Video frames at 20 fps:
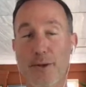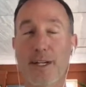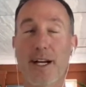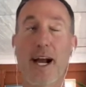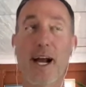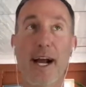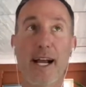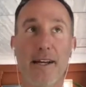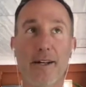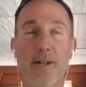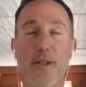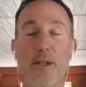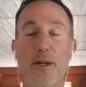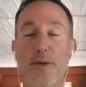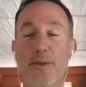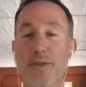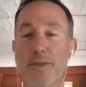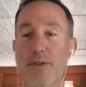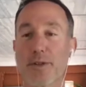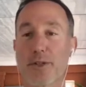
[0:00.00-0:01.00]
kind of
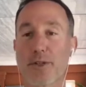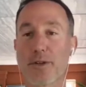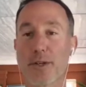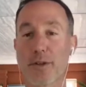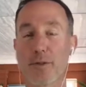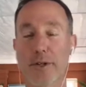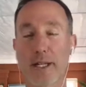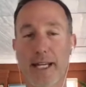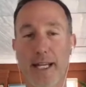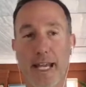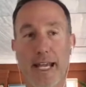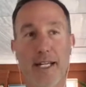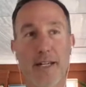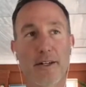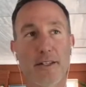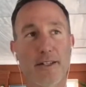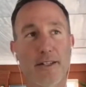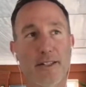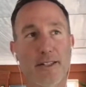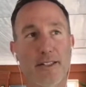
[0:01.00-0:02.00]
close to a trillion. We're like
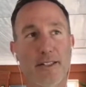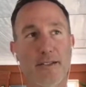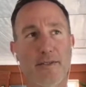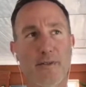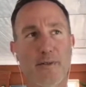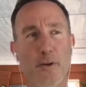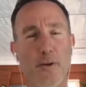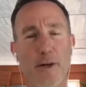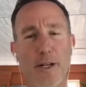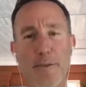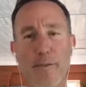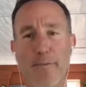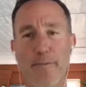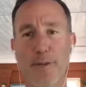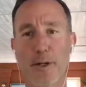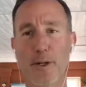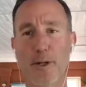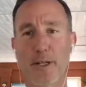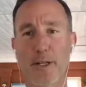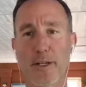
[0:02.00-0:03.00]
$840
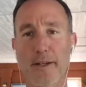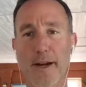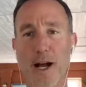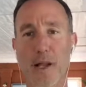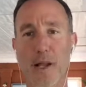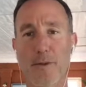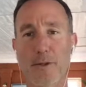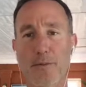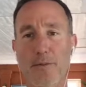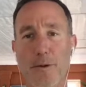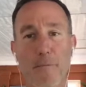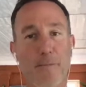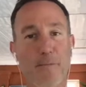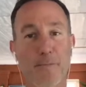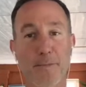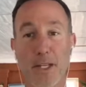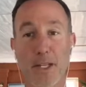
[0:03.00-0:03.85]
billion, but